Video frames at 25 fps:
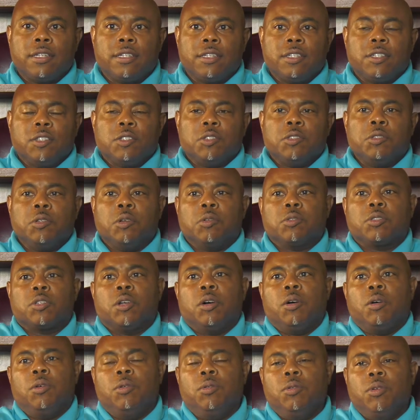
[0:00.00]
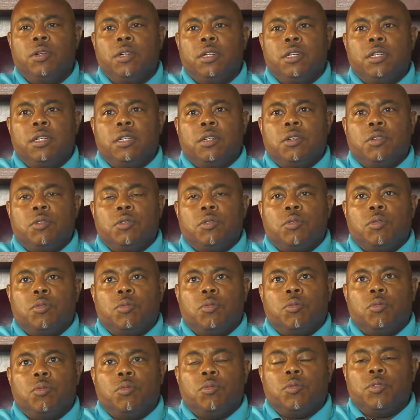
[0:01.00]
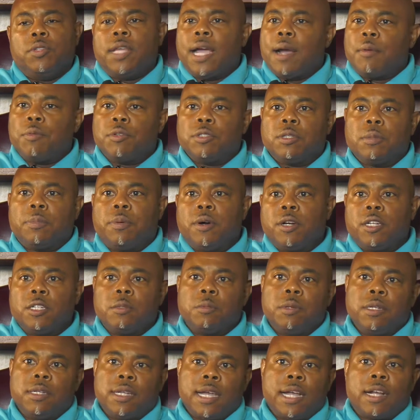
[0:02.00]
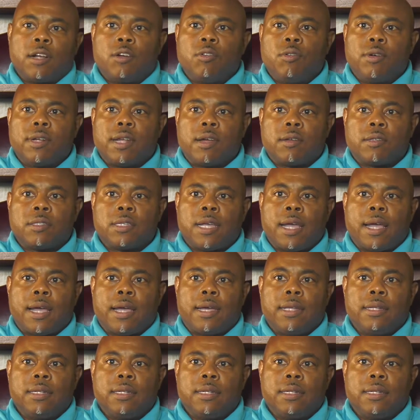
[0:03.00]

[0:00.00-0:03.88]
You know, so that was the punishment, not going outside.